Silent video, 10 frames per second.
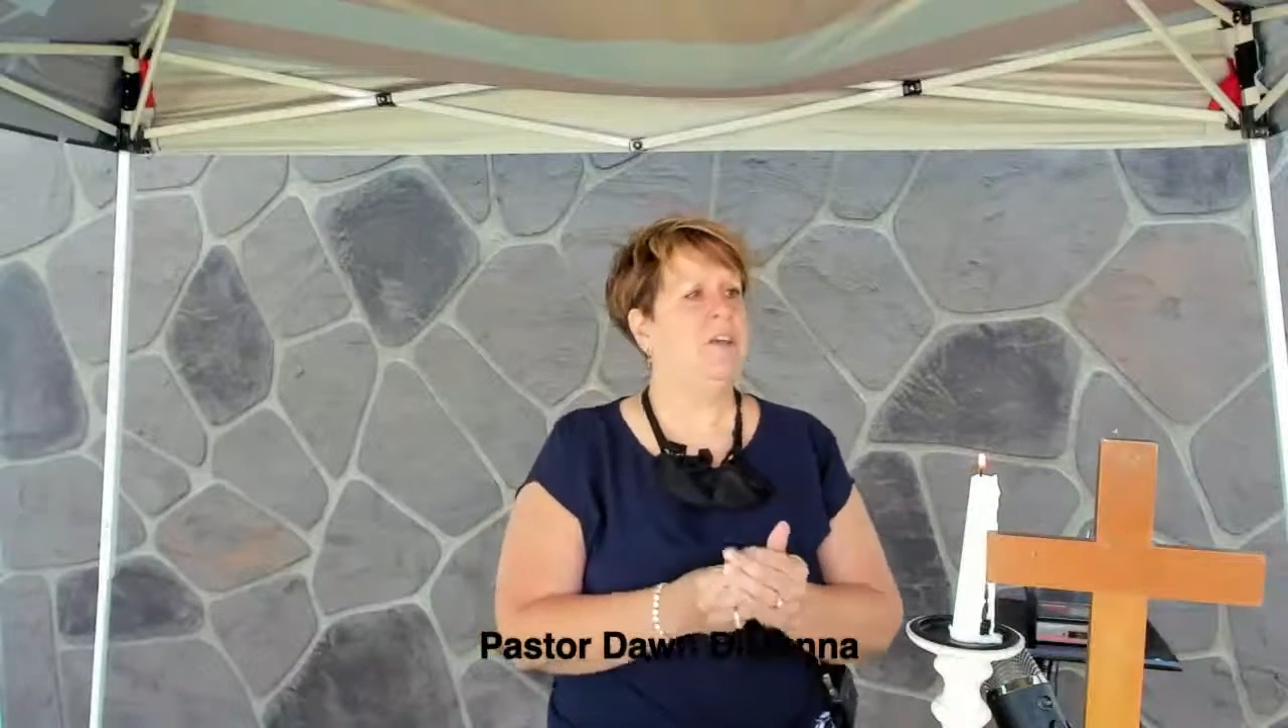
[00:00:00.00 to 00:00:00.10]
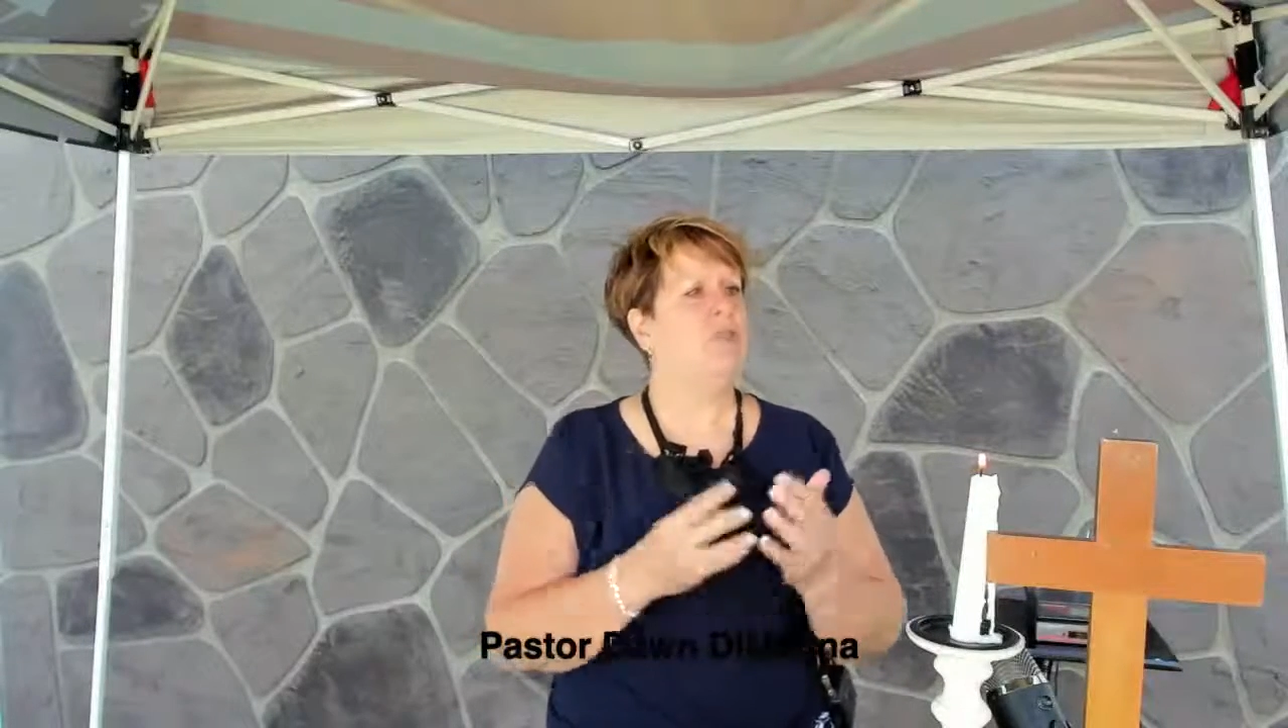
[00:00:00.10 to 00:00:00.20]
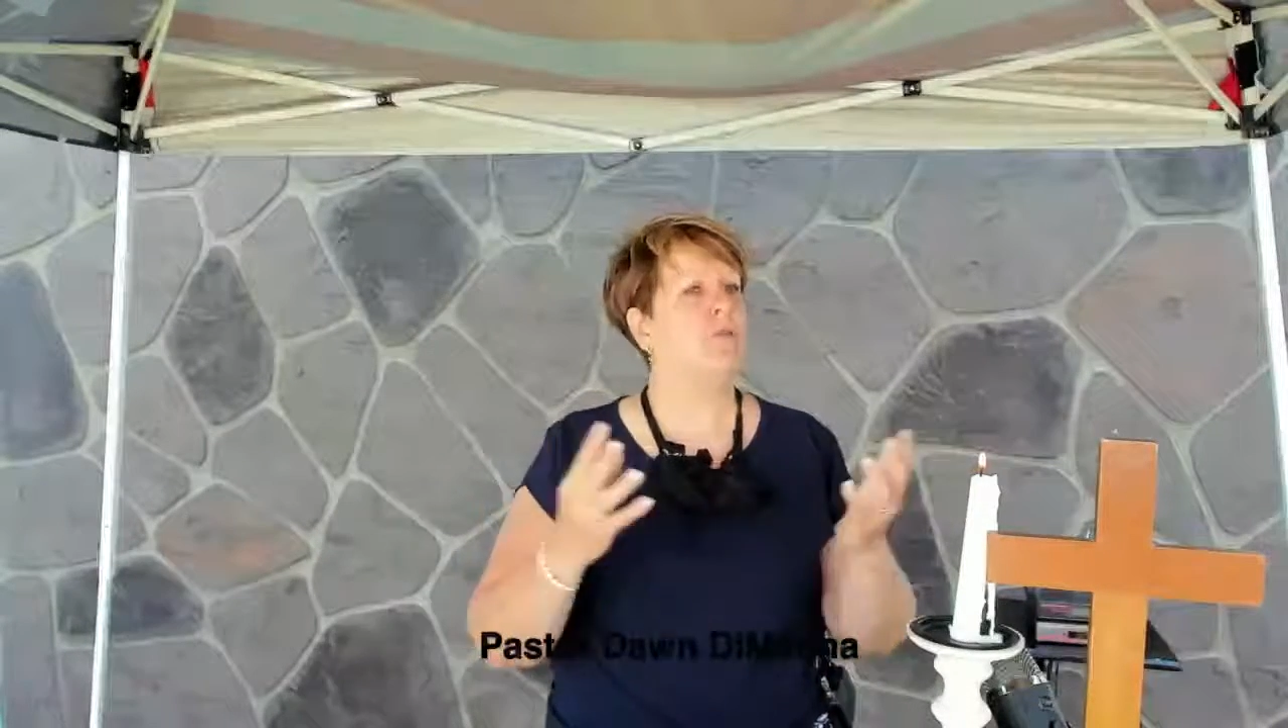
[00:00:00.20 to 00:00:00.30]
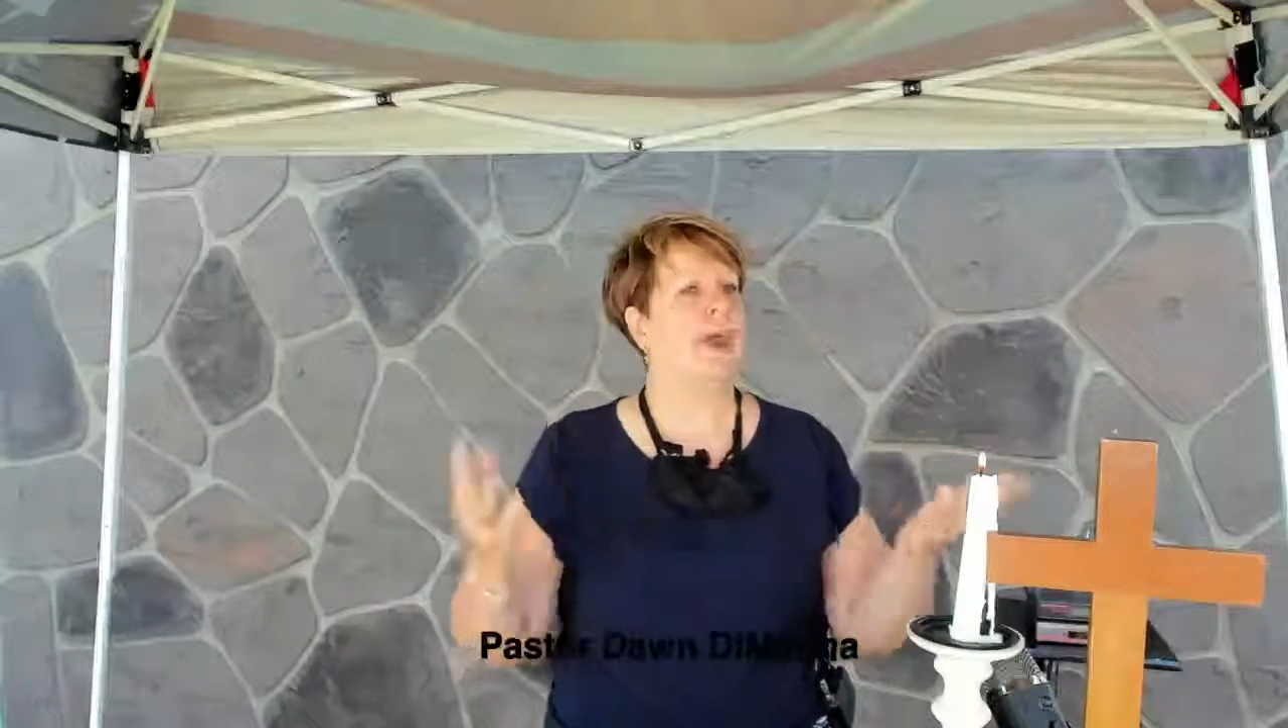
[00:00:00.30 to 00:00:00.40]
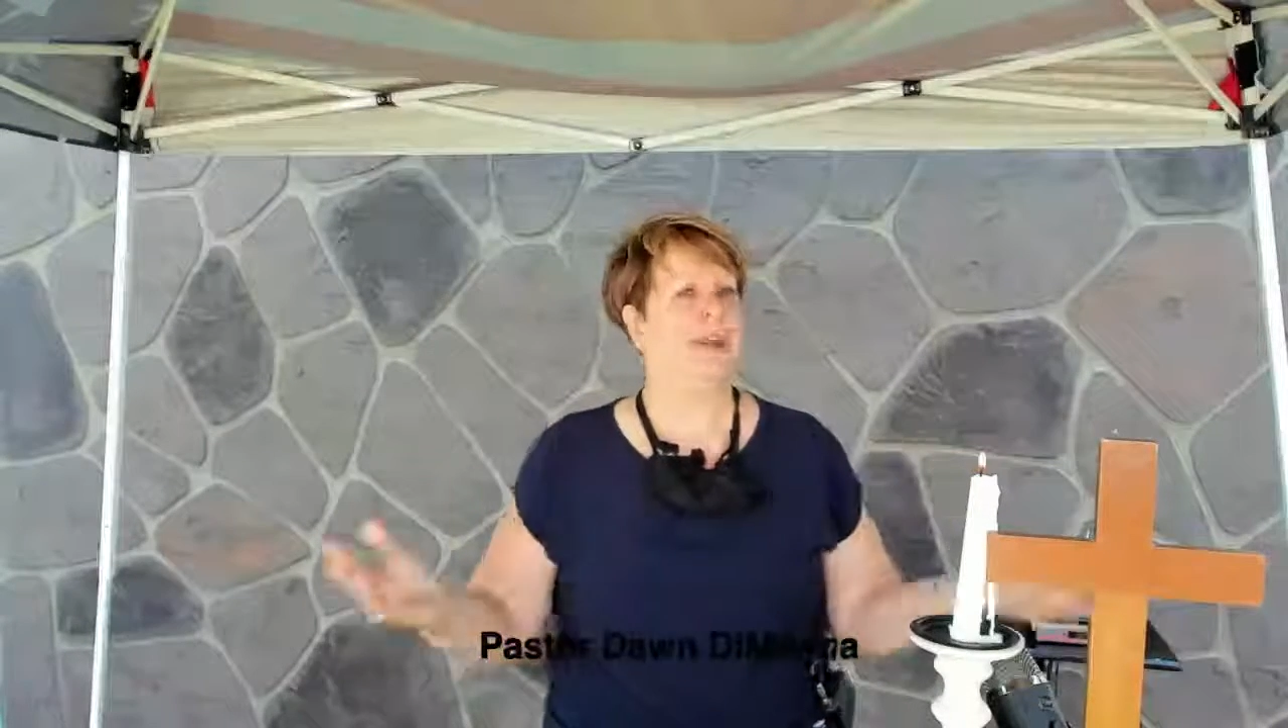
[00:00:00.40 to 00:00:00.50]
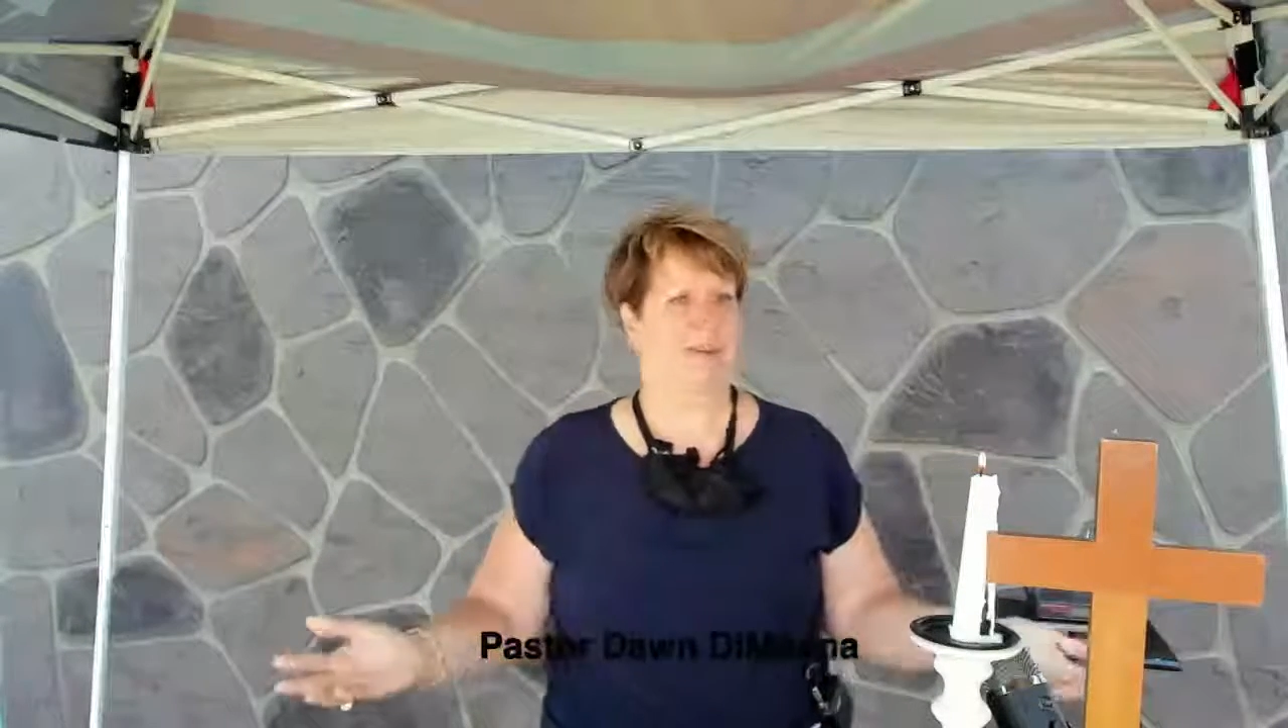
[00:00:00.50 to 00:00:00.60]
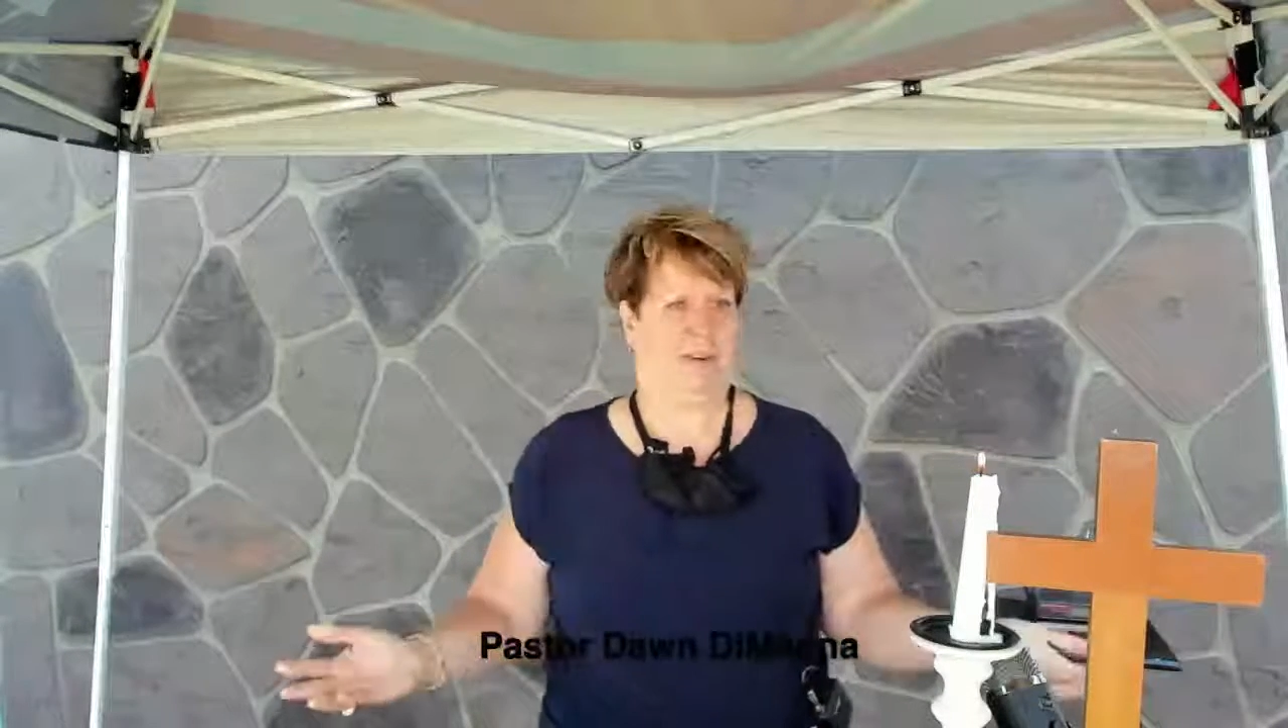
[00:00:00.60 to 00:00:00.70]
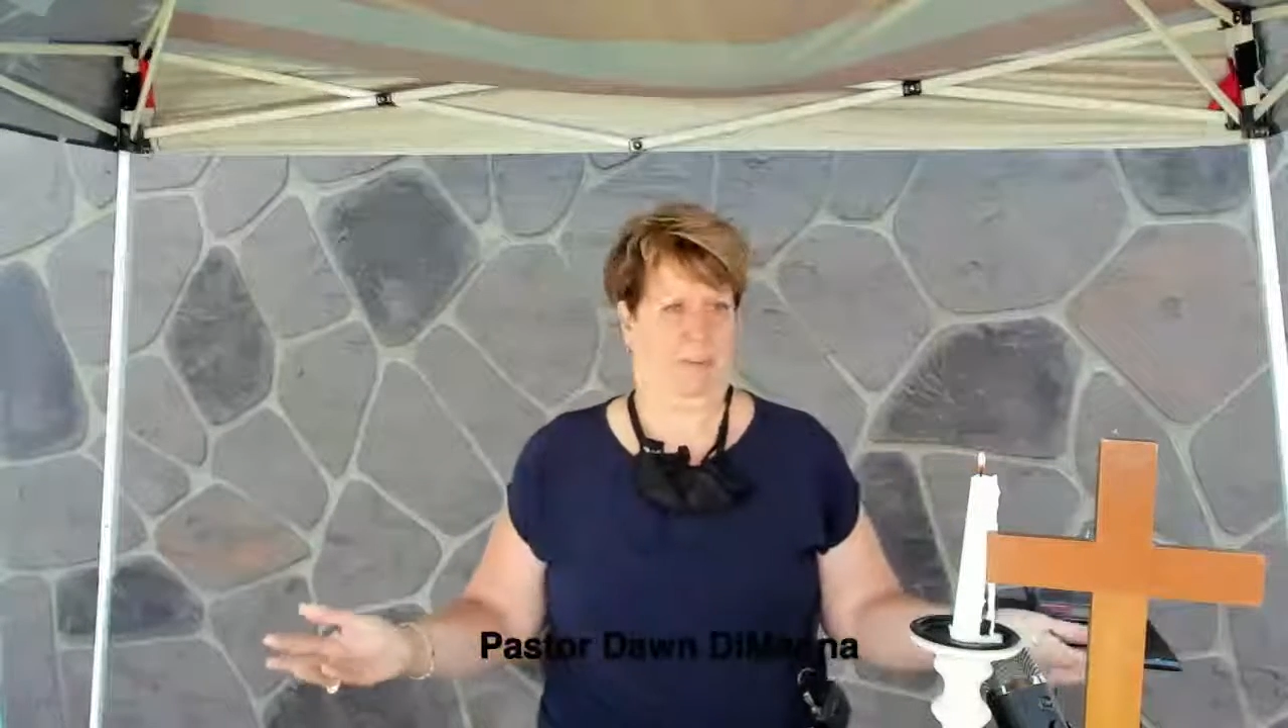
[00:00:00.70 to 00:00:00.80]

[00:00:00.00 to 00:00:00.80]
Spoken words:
greater.